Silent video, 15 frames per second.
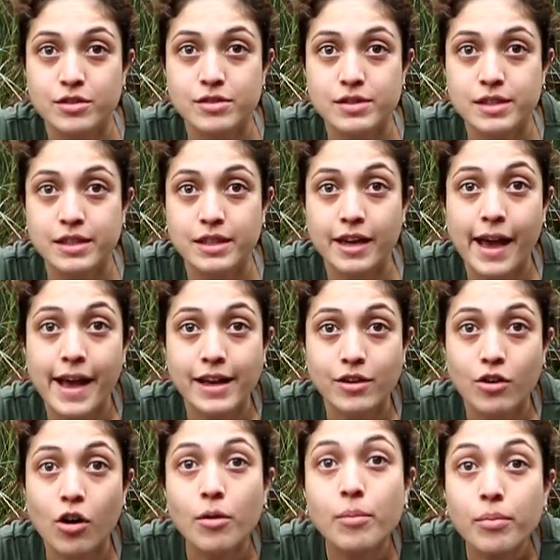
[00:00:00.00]
using a
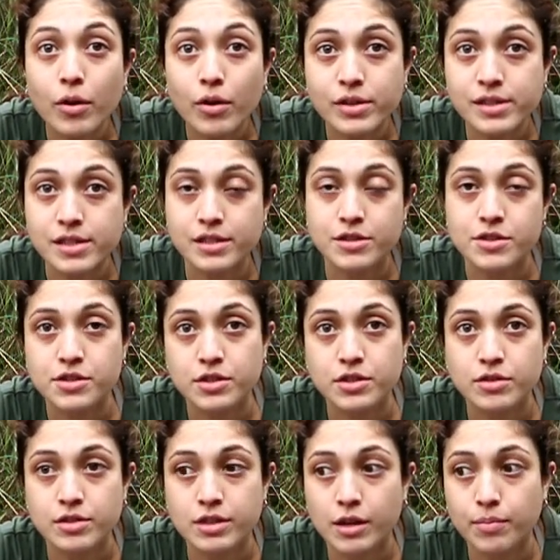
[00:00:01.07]
compost and you're
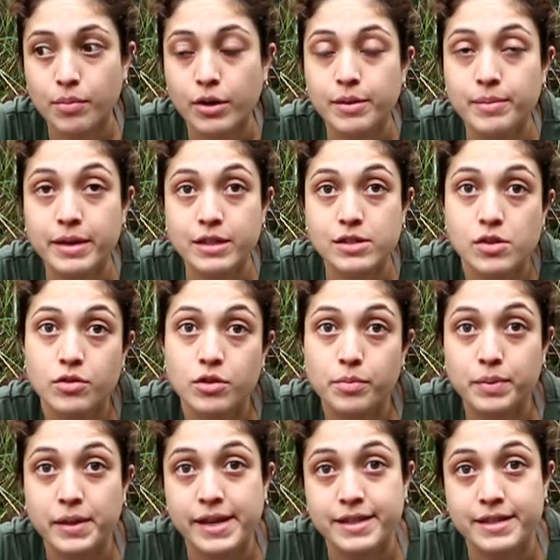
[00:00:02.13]
just using a potting mix, or you're
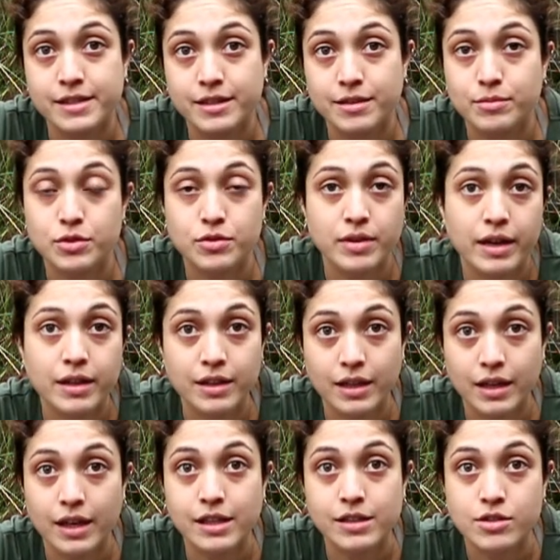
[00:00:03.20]
planting them
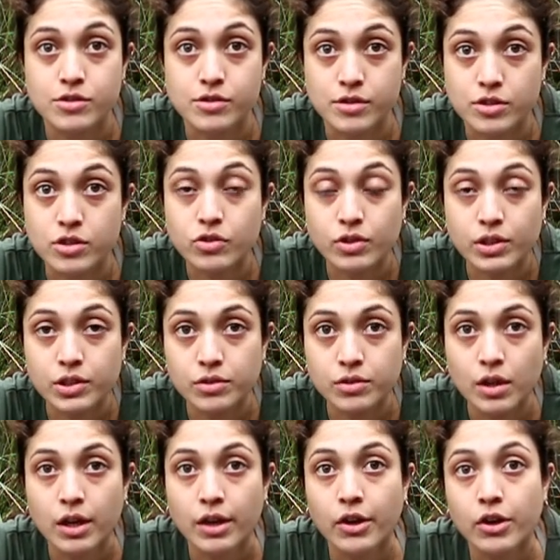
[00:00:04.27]
directly into the soil,
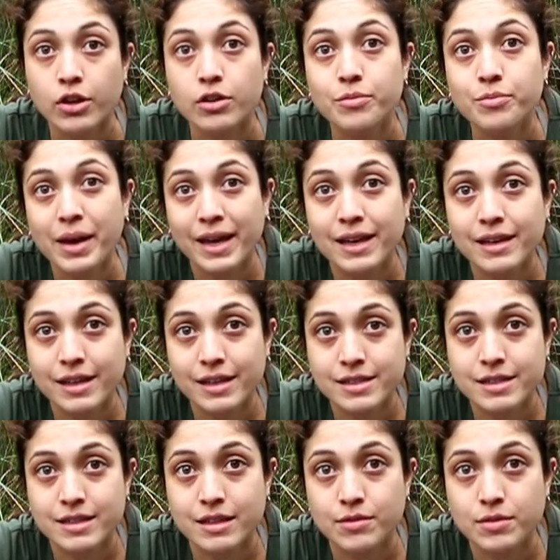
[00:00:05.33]
you may need
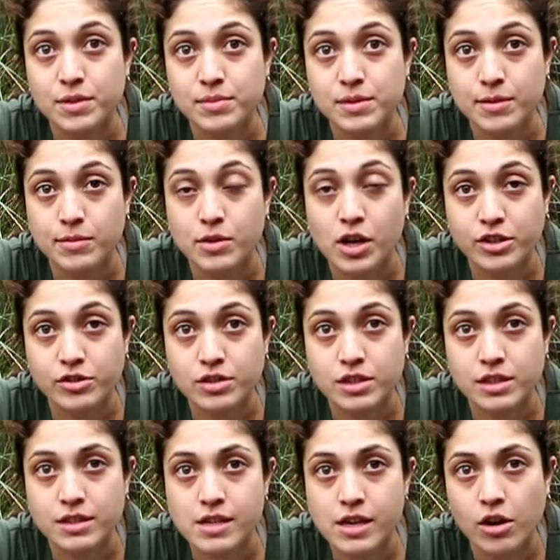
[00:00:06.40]
to give them some
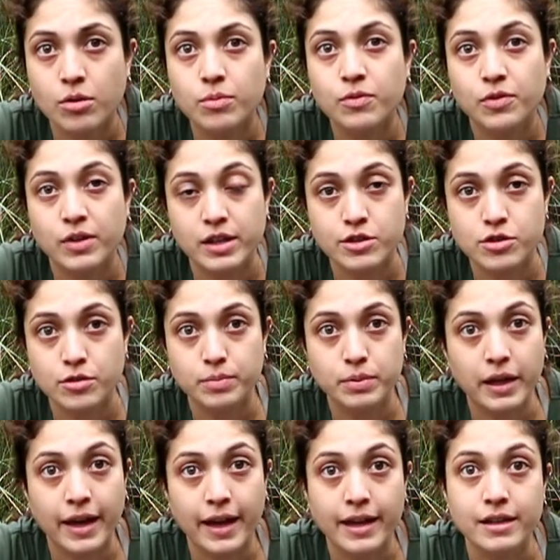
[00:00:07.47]
nitrogen to help feed your
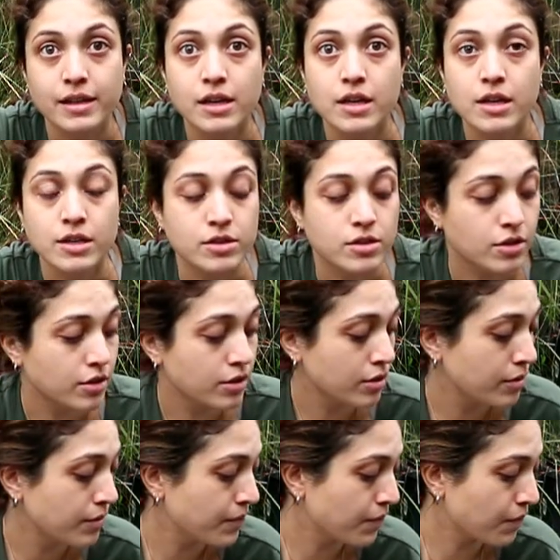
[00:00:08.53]
plant. So